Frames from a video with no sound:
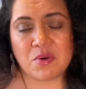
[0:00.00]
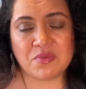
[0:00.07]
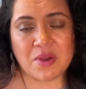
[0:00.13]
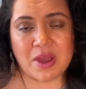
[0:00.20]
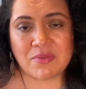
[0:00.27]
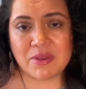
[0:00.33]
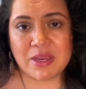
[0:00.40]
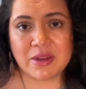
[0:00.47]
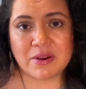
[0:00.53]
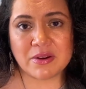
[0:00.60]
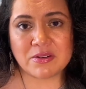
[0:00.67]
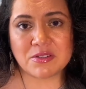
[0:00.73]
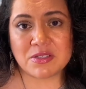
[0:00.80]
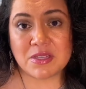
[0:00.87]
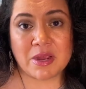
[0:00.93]
or 5
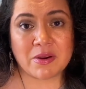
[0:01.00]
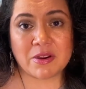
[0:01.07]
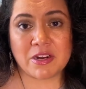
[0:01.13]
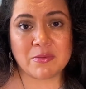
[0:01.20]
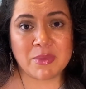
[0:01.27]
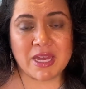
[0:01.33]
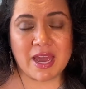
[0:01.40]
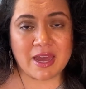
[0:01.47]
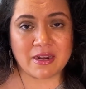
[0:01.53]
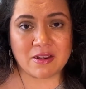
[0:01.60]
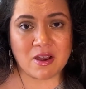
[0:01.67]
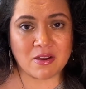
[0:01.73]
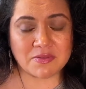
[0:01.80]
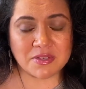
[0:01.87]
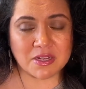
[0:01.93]
years they're going to be heading
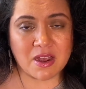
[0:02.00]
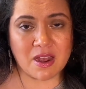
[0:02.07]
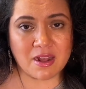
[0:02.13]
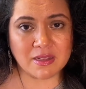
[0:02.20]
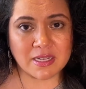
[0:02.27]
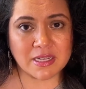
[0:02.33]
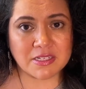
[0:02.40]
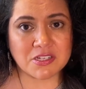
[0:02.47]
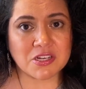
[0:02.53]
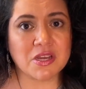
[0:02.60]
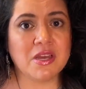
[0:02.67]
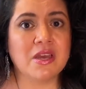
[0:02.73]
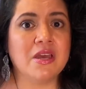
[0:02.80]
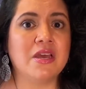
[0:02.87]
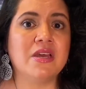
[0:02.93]
off to college?
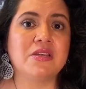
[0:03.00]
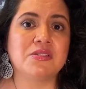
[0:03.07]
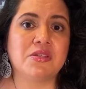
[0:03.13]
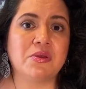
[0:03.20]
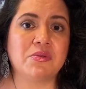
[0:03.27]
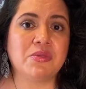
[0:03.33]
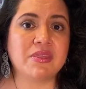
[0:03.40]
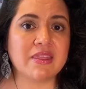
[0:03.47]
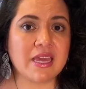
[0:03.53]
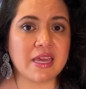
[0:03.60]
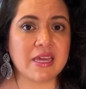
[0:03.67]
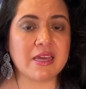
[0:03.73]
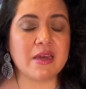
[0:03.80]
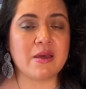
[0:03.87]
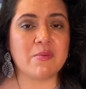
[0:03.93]
So
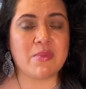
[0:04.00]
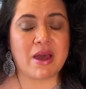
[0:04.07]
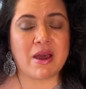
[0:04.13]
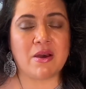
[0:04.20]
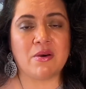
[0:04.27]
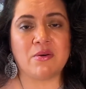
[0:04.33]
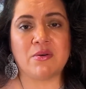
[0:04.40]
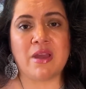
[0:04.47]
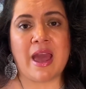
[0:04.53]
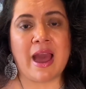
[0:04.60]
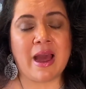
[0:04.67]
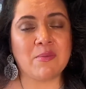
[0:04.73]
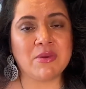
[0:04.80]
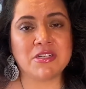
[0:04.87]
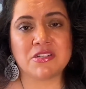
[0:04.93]
think about,
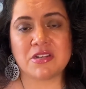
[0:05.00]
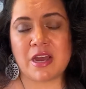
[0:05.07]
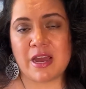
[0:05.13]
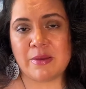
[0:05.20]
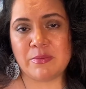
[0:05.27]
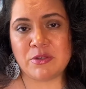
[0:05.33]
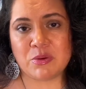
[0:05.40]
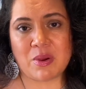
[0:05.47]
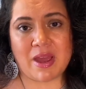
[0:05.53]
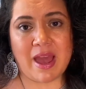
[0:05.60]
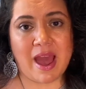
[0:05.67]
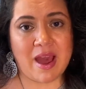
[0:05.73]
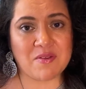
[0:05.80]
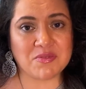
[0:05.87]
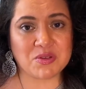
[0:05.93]
how much time do I
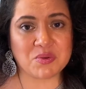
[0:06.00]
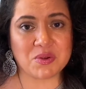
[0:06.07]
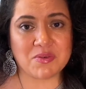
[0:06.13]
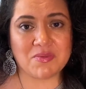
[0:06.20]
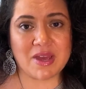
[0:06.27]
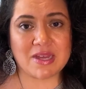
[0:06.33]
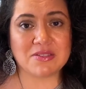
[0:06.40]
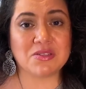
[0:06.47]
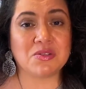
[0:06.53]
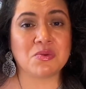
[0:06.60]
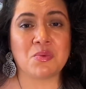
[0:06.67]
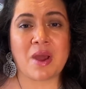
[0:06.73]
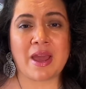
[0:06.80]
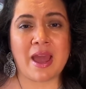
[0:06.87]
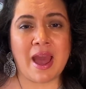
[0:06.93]
have to invest? Do
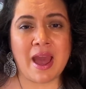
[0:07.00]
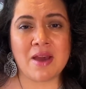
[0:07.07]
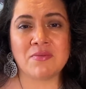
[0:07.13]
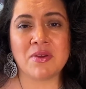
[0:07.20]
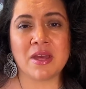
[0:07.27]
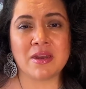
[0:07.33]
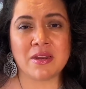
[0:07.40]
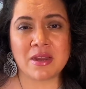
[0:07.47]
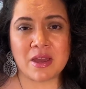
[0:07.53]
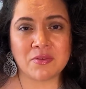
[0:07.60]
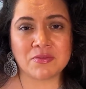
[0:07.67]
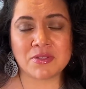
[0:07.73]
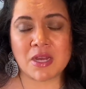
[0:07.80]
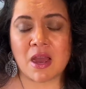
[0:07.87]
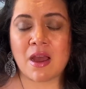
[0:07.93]
I have enough
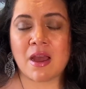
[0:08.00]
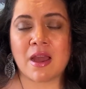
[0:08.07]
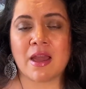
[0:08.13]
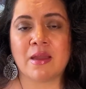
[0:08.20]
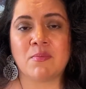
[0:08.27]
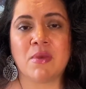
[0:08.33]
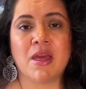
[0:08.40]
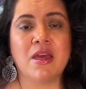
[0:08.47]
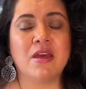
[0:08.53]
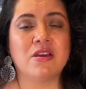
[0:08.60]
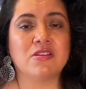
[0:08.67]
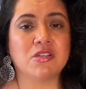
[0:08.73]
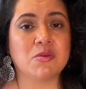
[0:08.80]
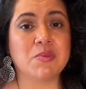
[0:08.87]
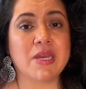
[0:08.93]
time
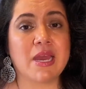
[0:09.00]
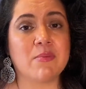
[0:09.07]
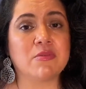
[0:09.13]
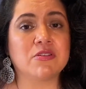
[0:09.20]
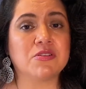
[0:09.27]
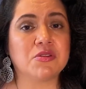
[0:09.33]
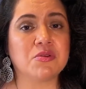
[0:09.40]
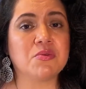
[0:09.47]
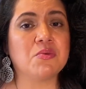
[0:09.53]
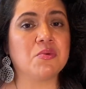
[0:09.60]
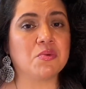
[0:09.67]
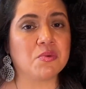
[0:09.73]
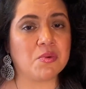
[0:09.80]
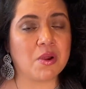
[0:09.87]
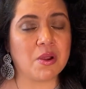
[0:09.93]
to be able to
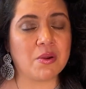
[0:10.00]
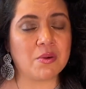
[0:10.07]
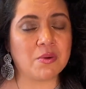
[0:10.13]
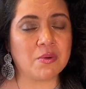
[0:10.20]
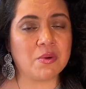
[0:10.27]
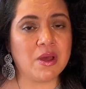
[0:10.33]
grow